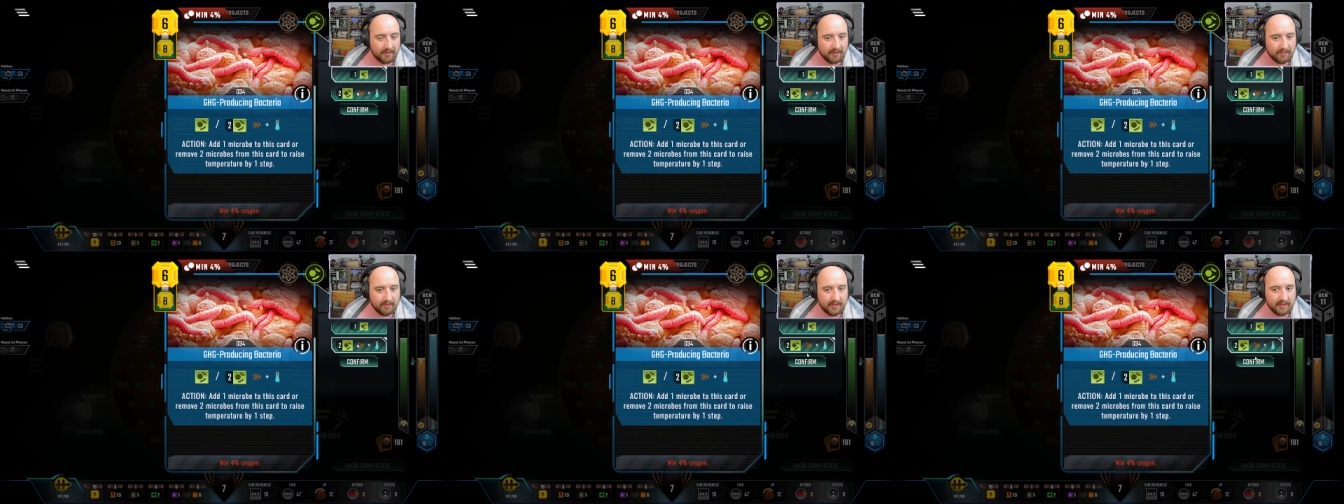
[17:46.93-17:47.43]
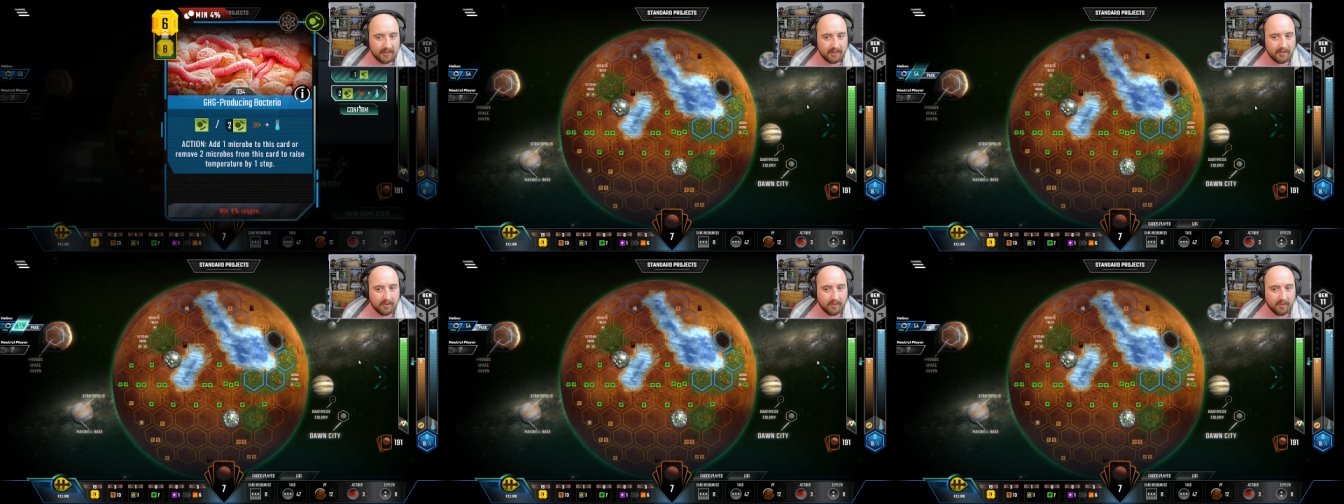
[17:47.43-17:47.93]
Right?
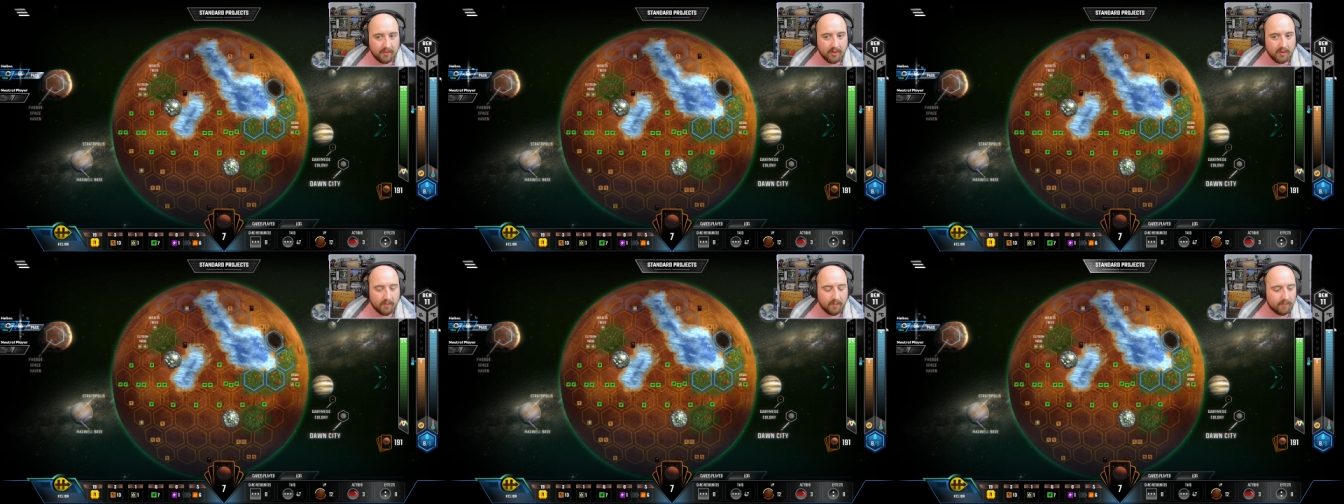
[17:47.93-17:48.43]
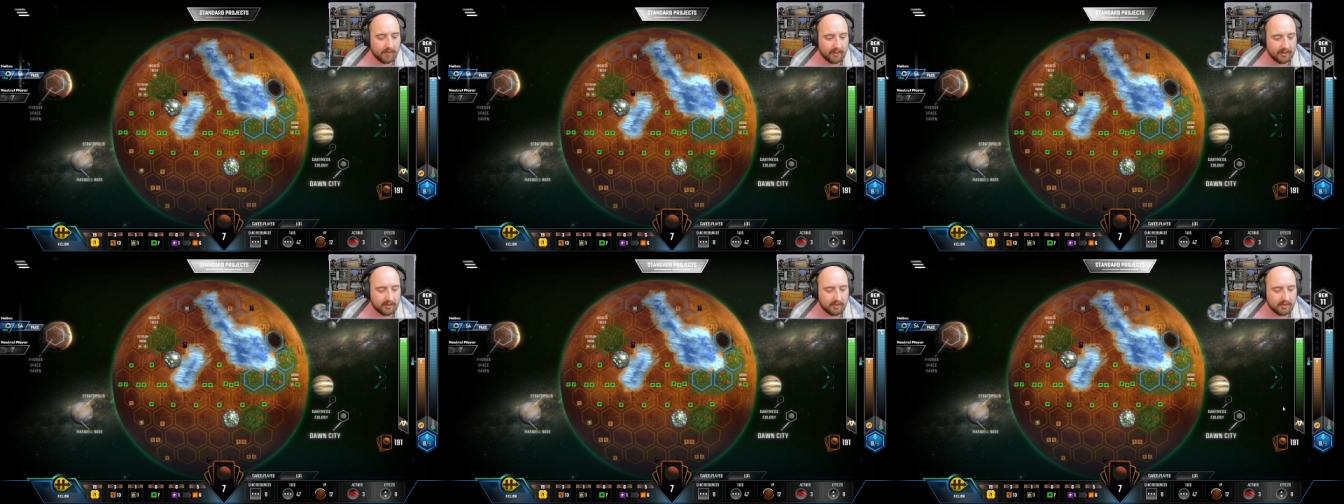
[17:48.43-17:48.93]
Or no, wait.
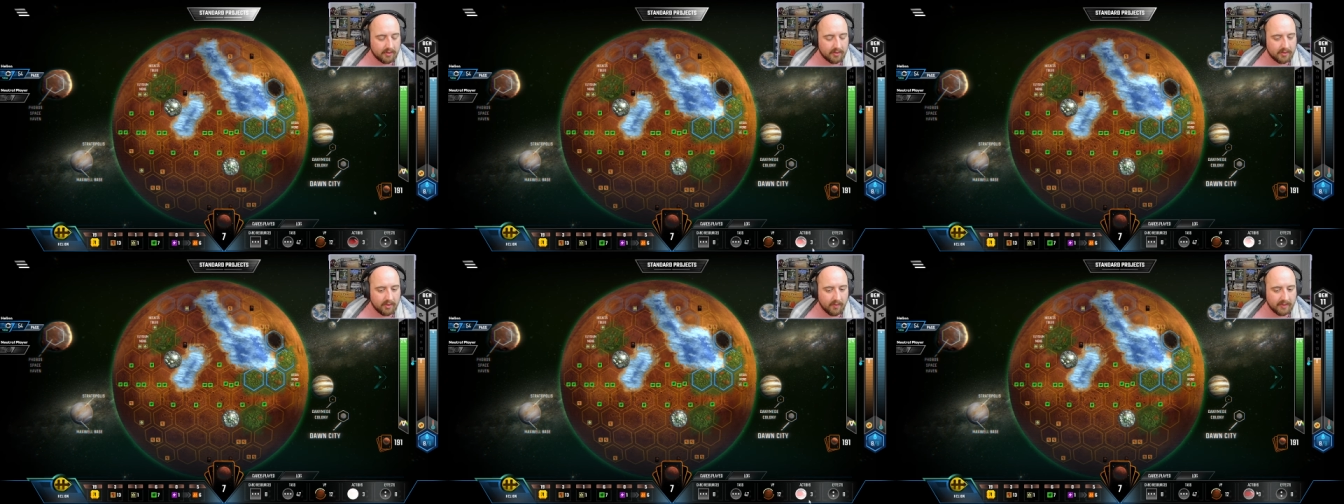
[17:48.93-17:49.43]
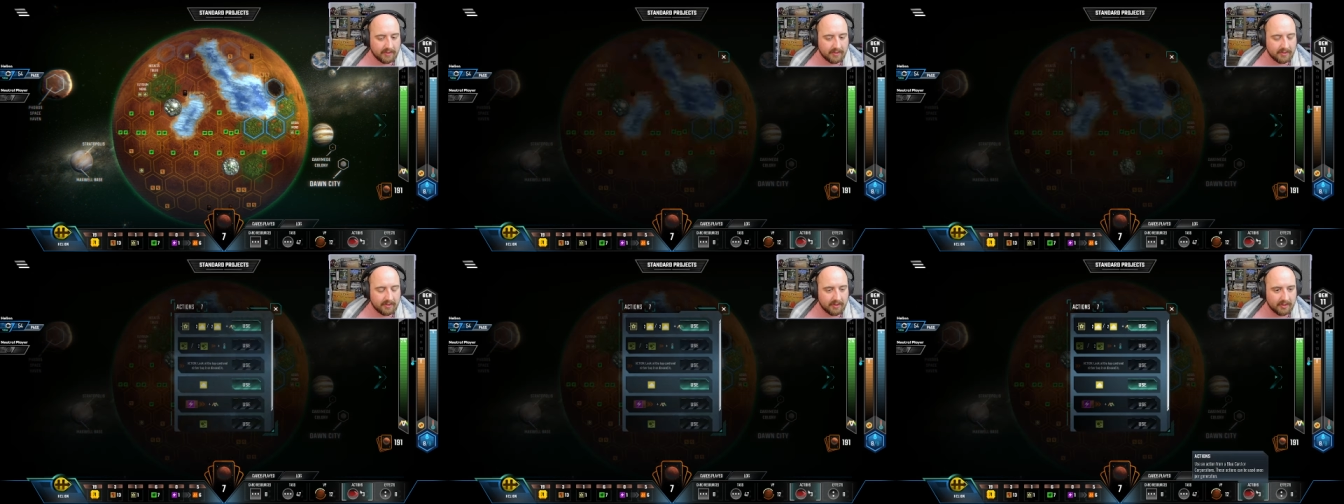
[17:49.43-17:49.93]
No, I
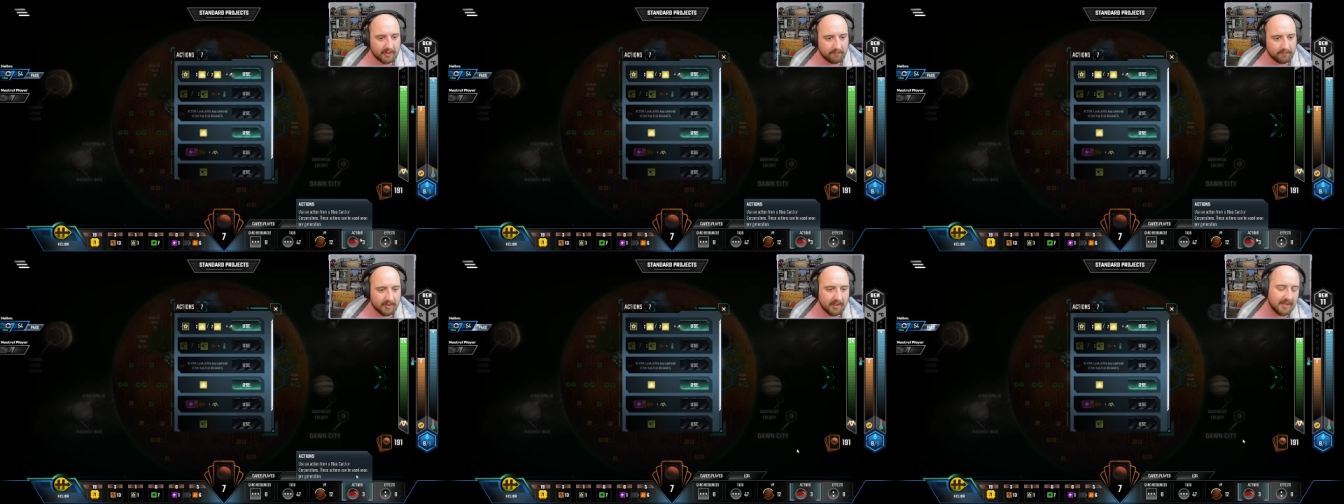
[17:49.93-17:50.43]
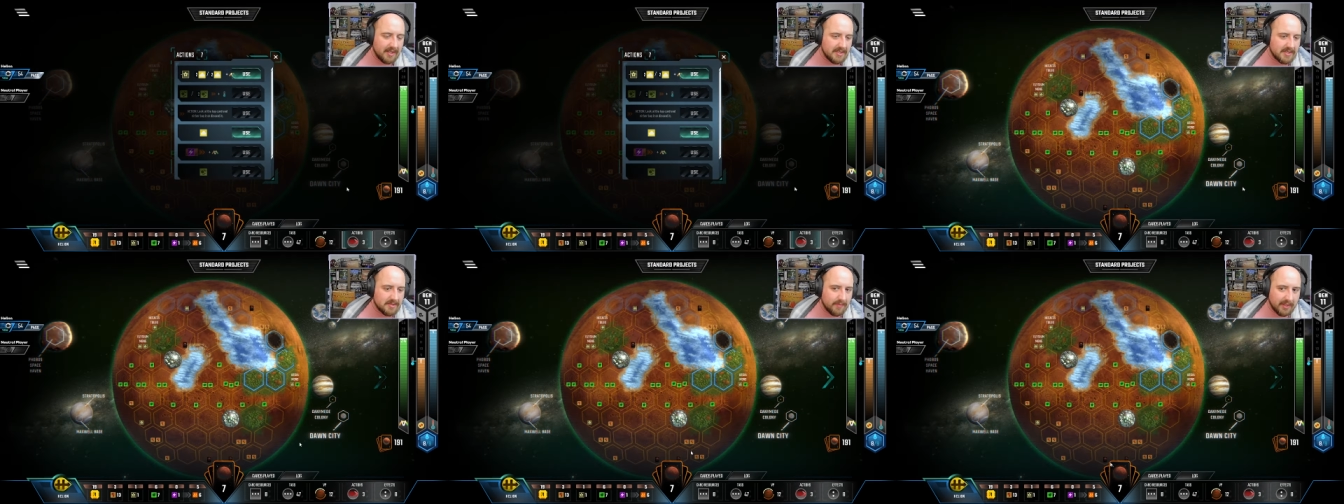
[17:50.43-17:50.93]
didn't need it. But I
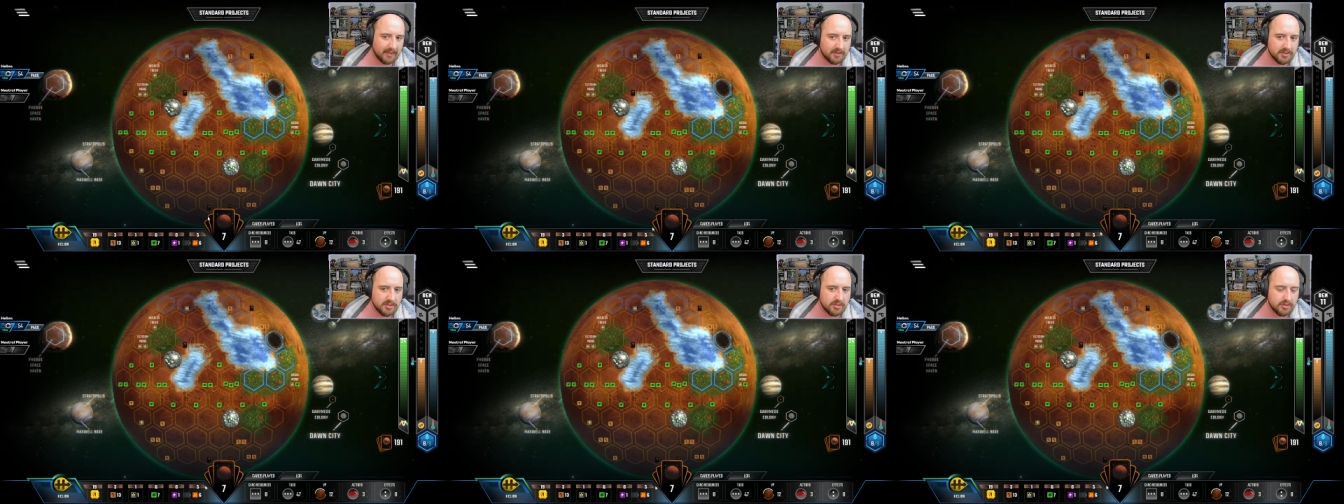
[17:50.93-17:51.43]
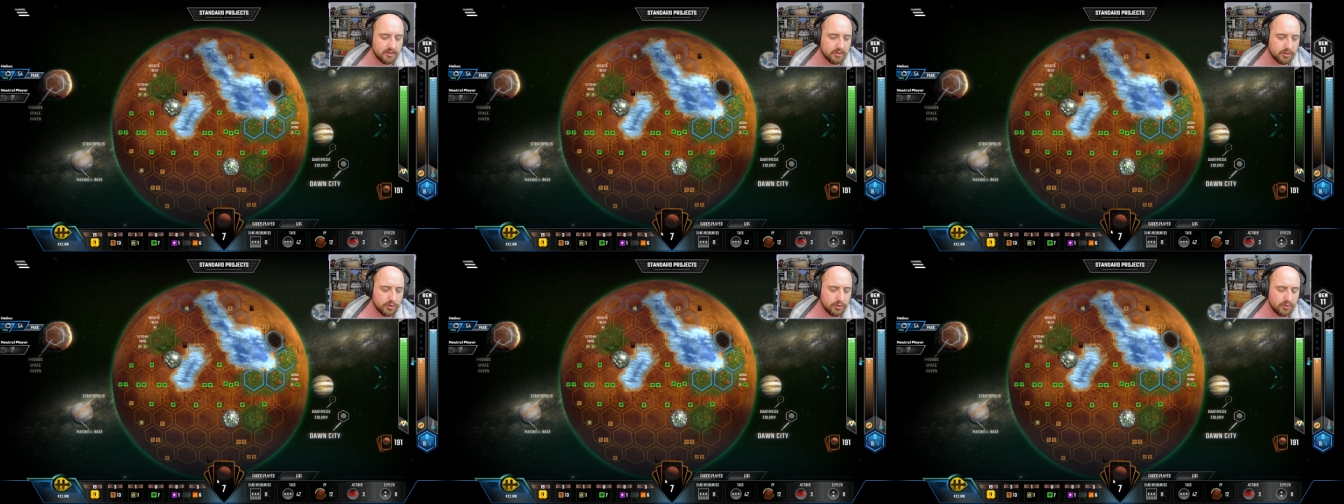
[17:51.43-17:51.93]
guess, wait, just
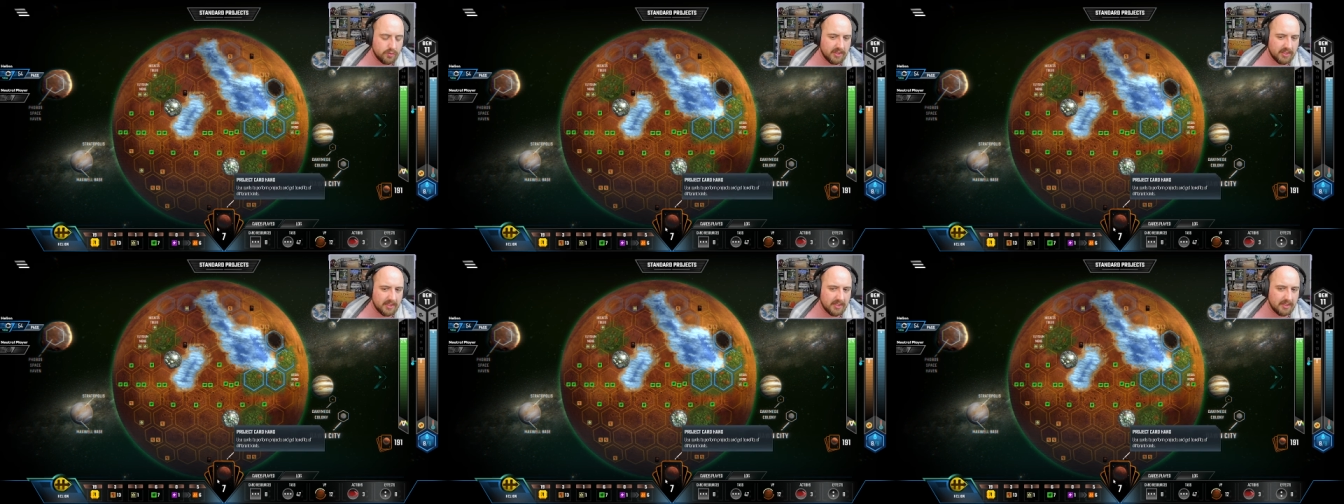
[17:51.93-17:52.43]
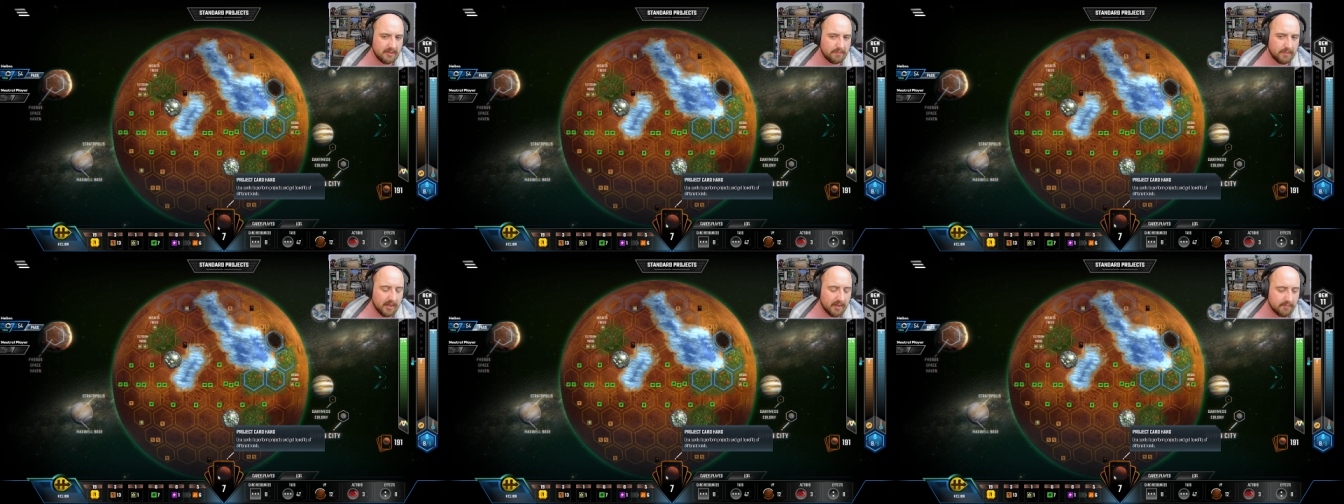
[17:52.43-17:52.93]
two heat
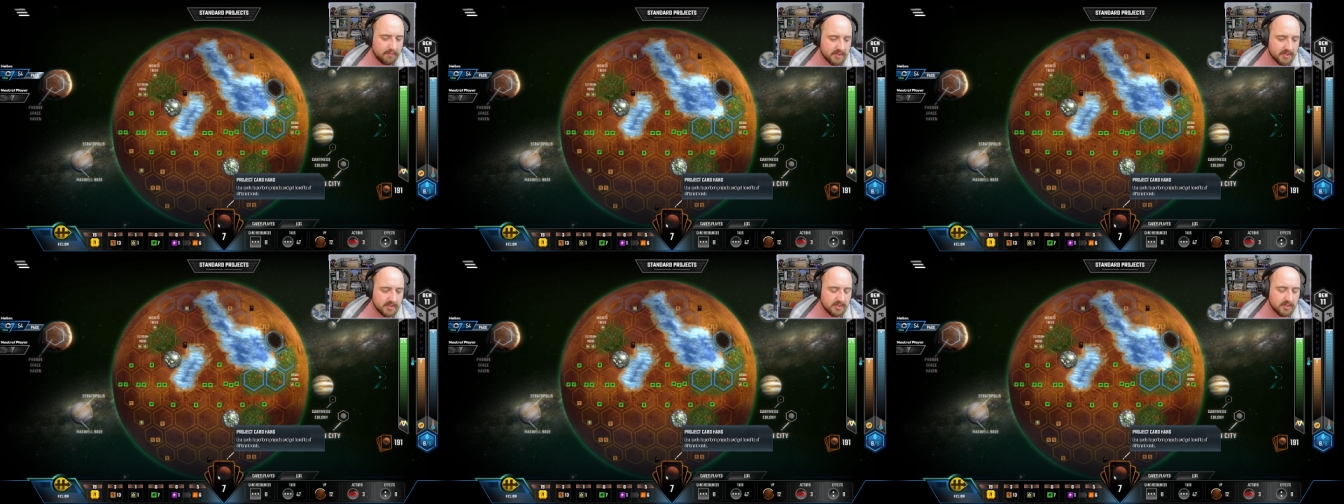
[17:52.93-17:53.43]
bumps.